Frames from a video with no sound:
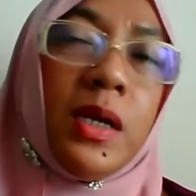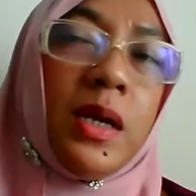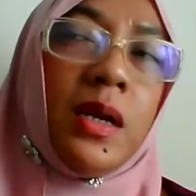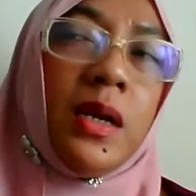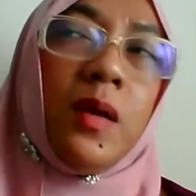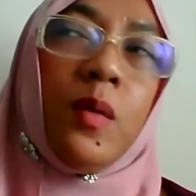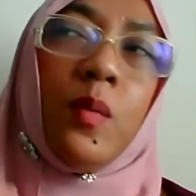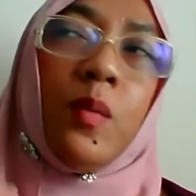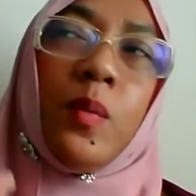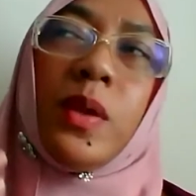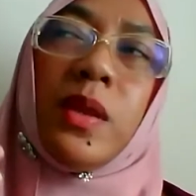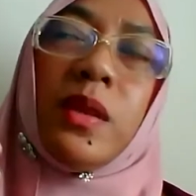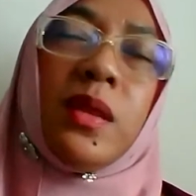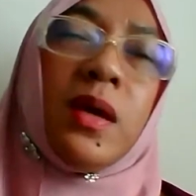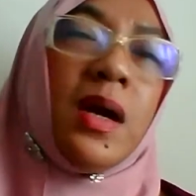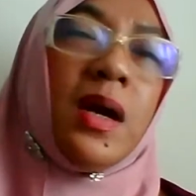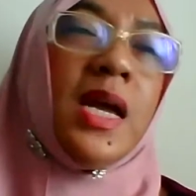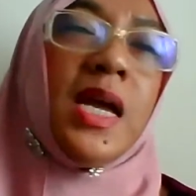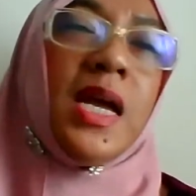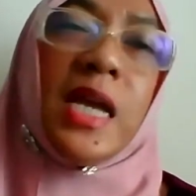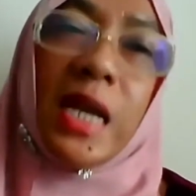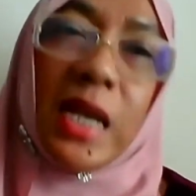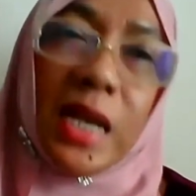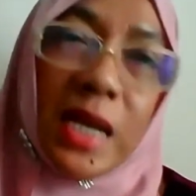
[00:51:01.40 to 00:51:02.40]
dealing with the
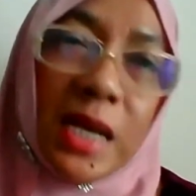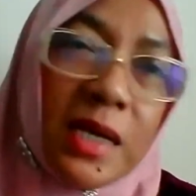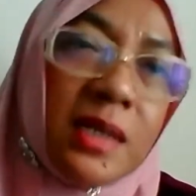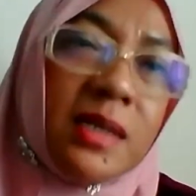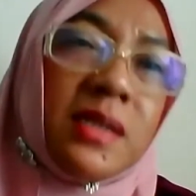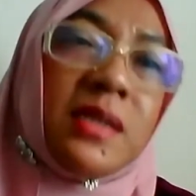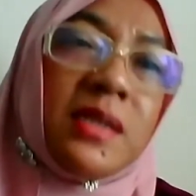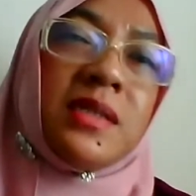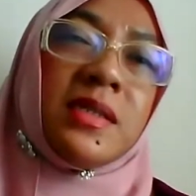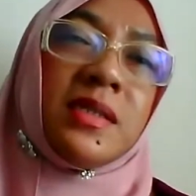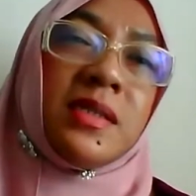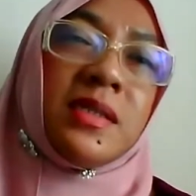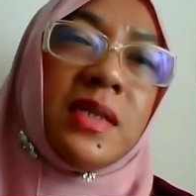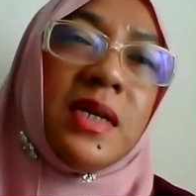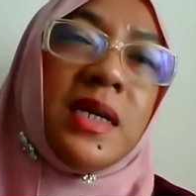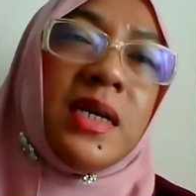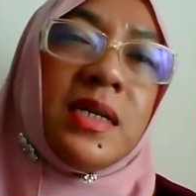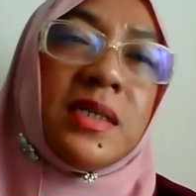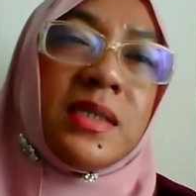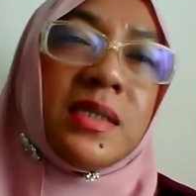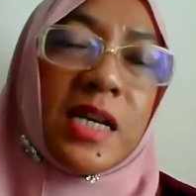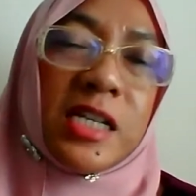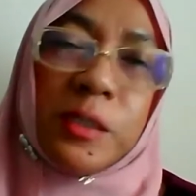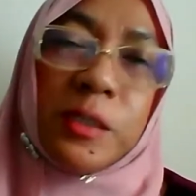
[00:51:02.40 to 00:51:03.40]
illegal
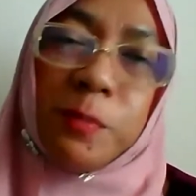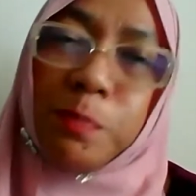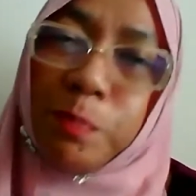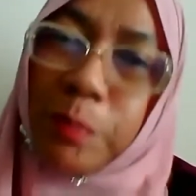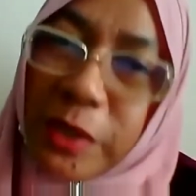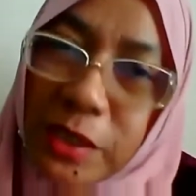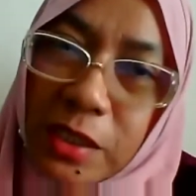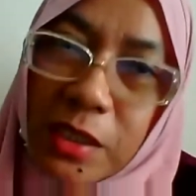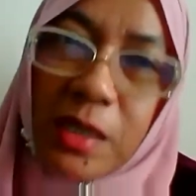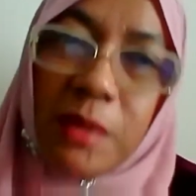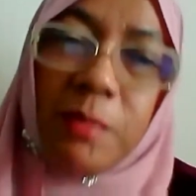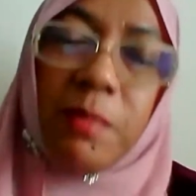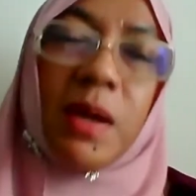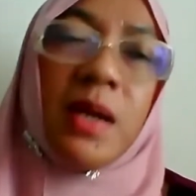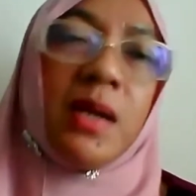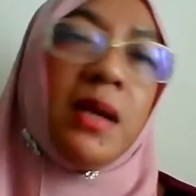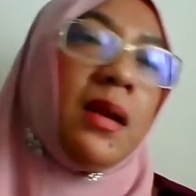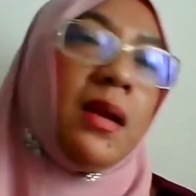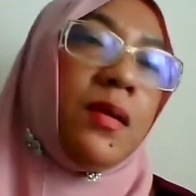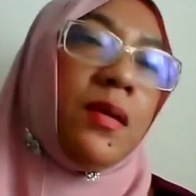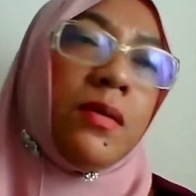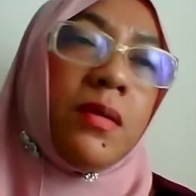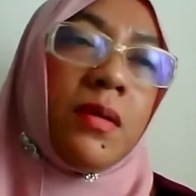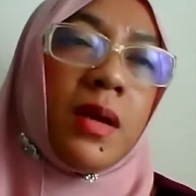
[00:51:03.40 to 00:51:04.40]
things, especially
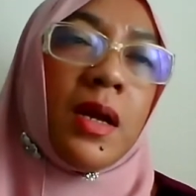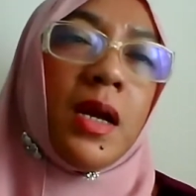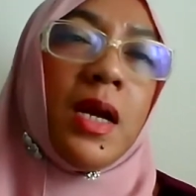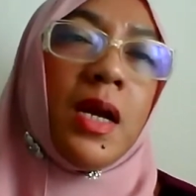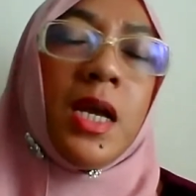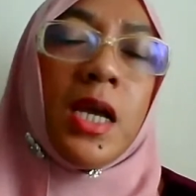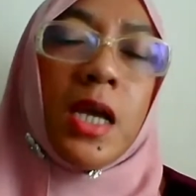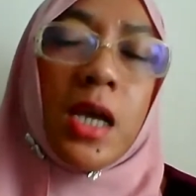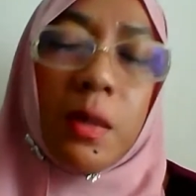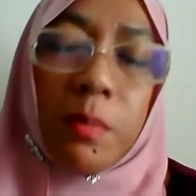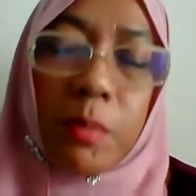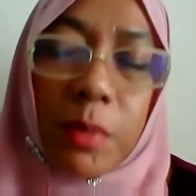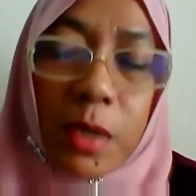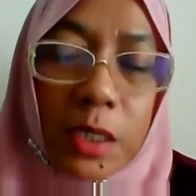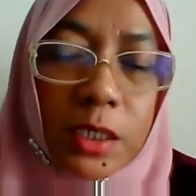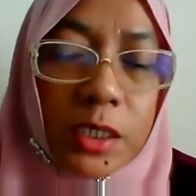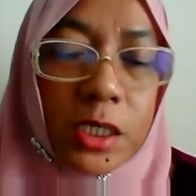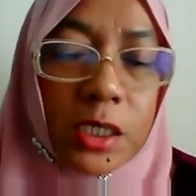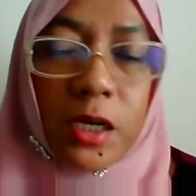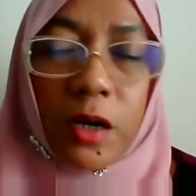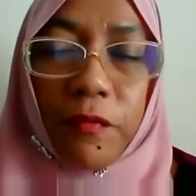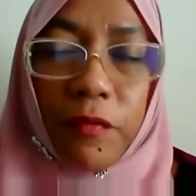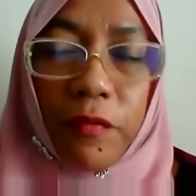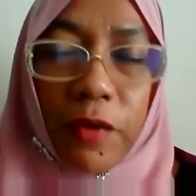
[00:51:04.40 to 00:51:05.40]
money laundering. In
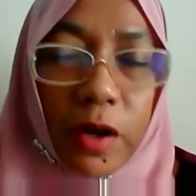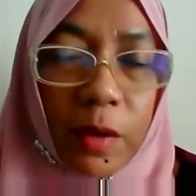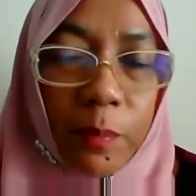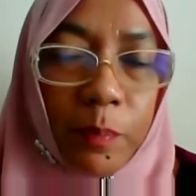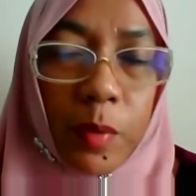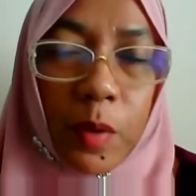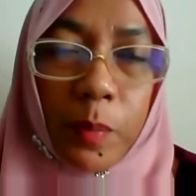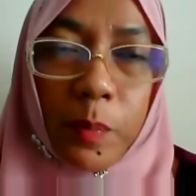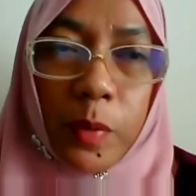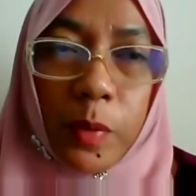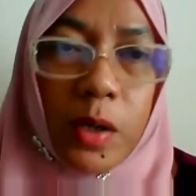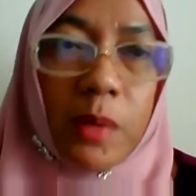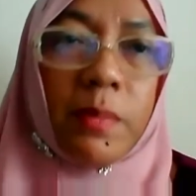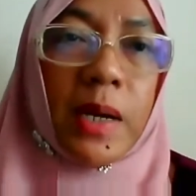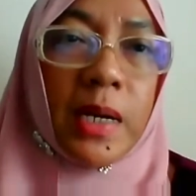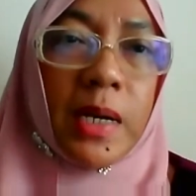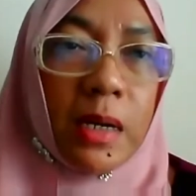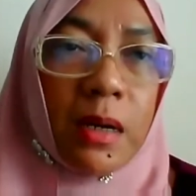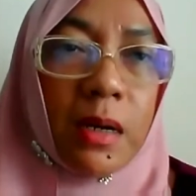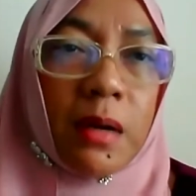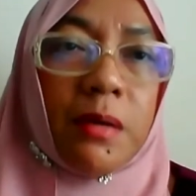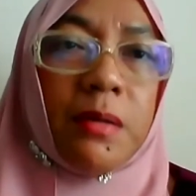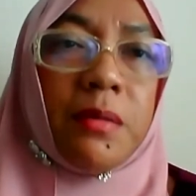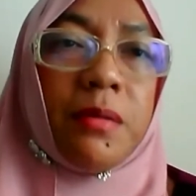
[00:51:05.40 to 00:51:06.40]
Malaysia, they are very popular
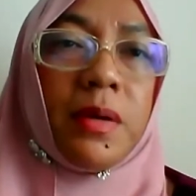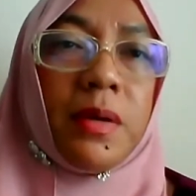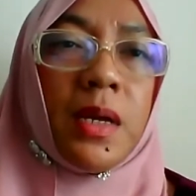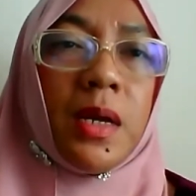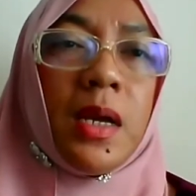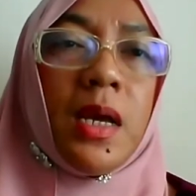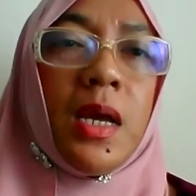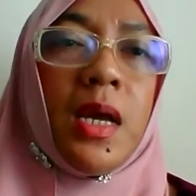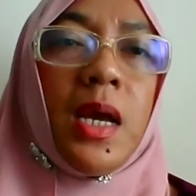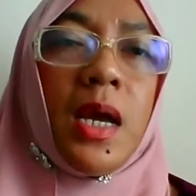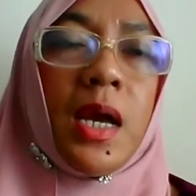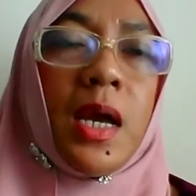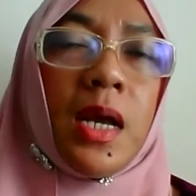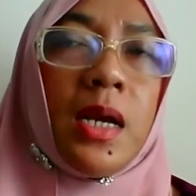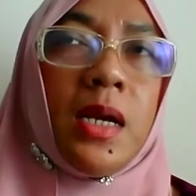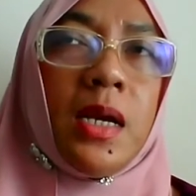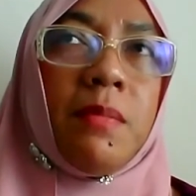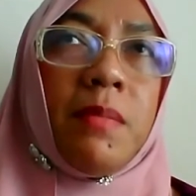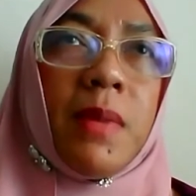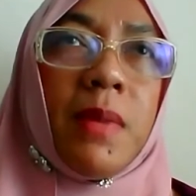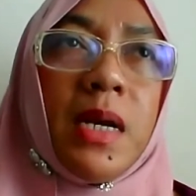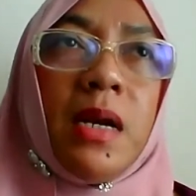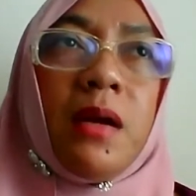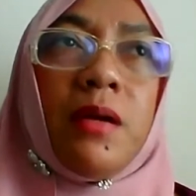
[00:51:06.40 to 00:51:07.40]
money laundering, and
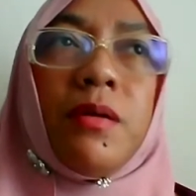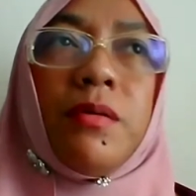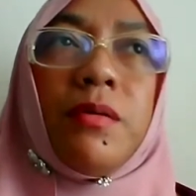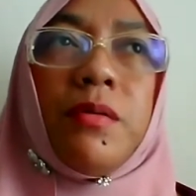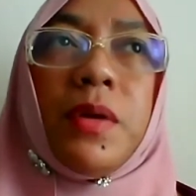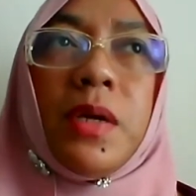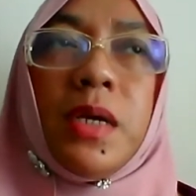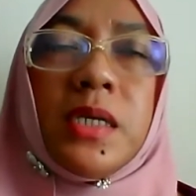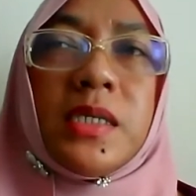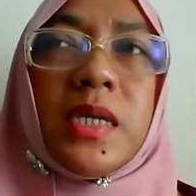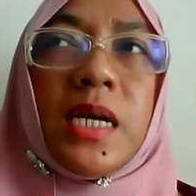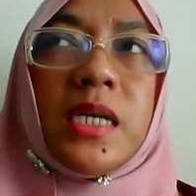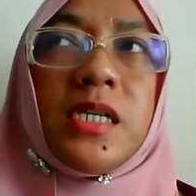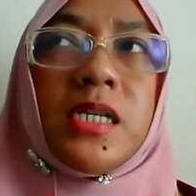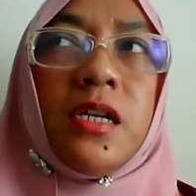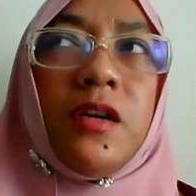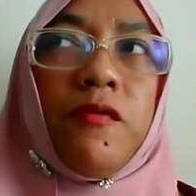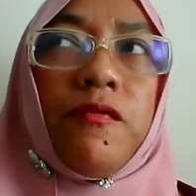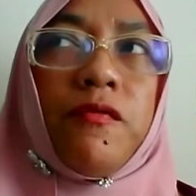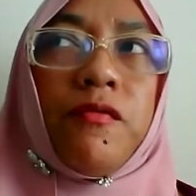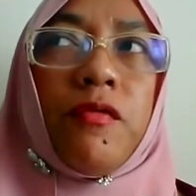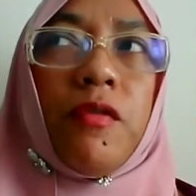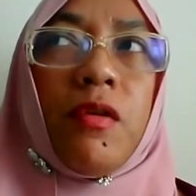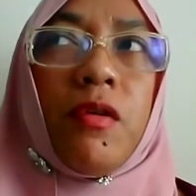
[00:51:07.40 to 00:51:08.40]
the money laundering is
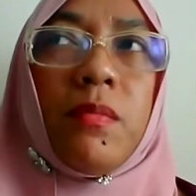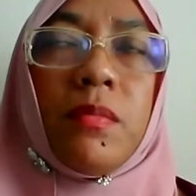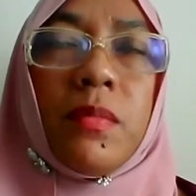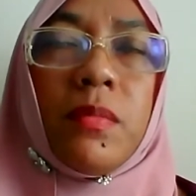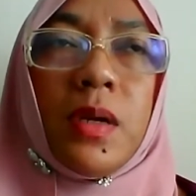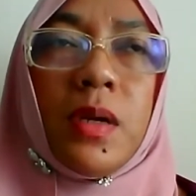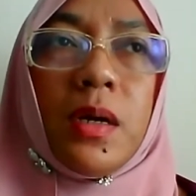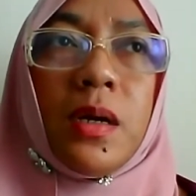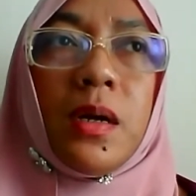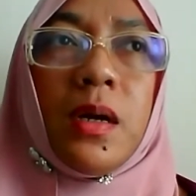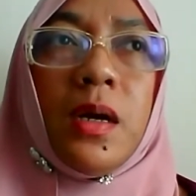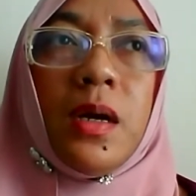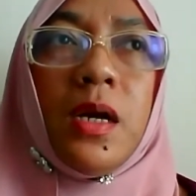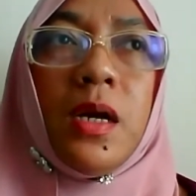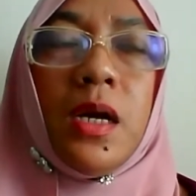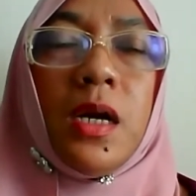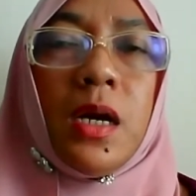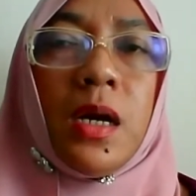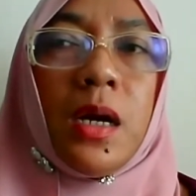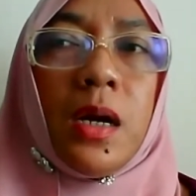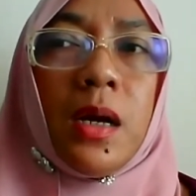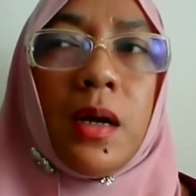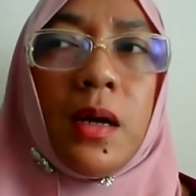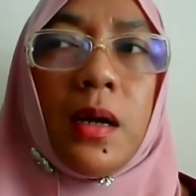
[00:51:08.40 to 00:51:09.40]
actually from the
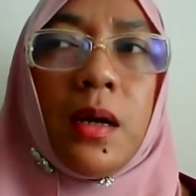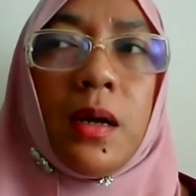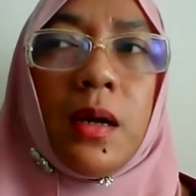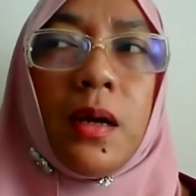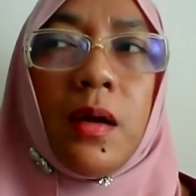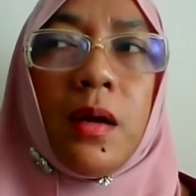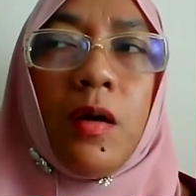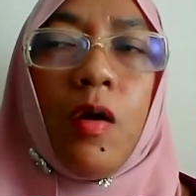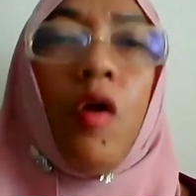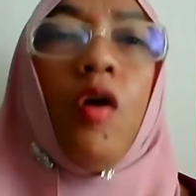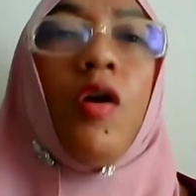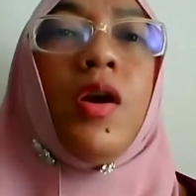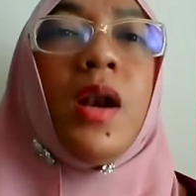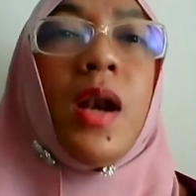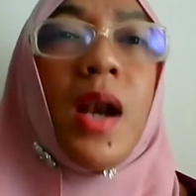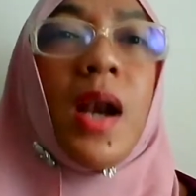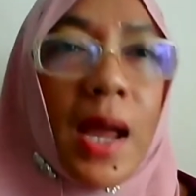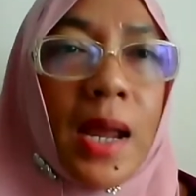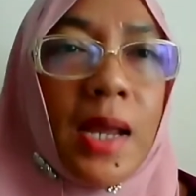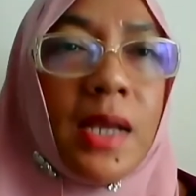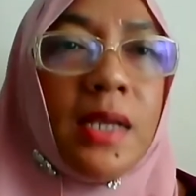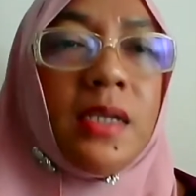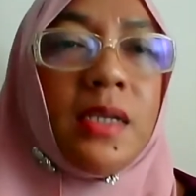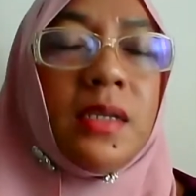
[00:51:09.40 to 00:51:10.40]
uh,
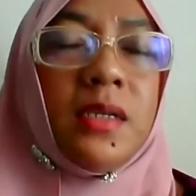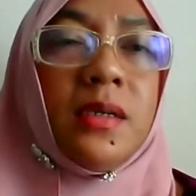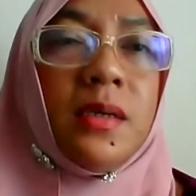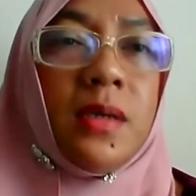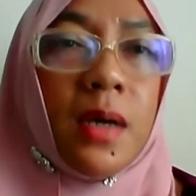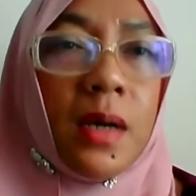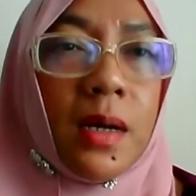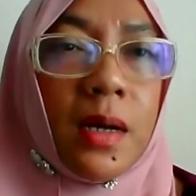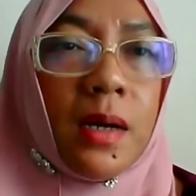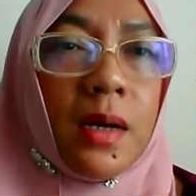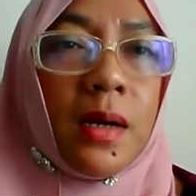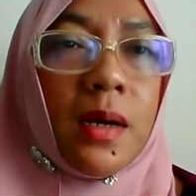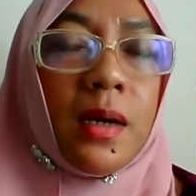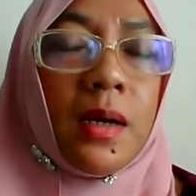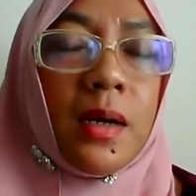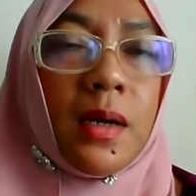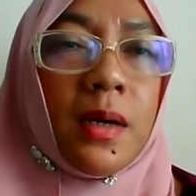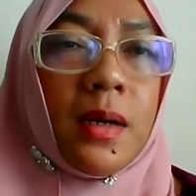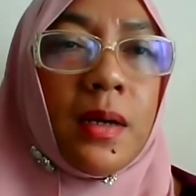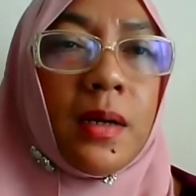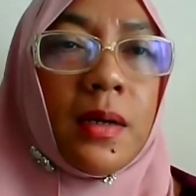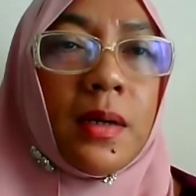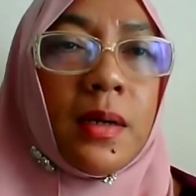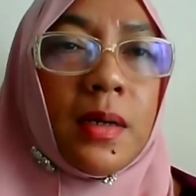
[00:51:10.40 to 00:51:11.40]
online
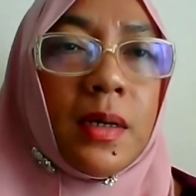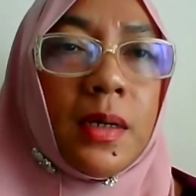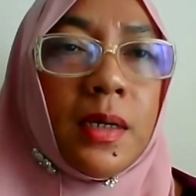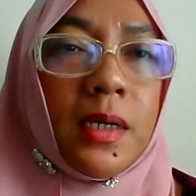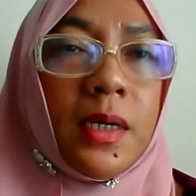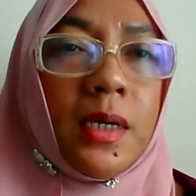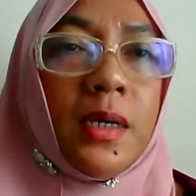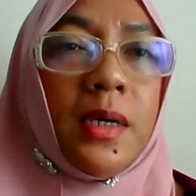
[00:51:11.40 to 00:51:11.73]
uh,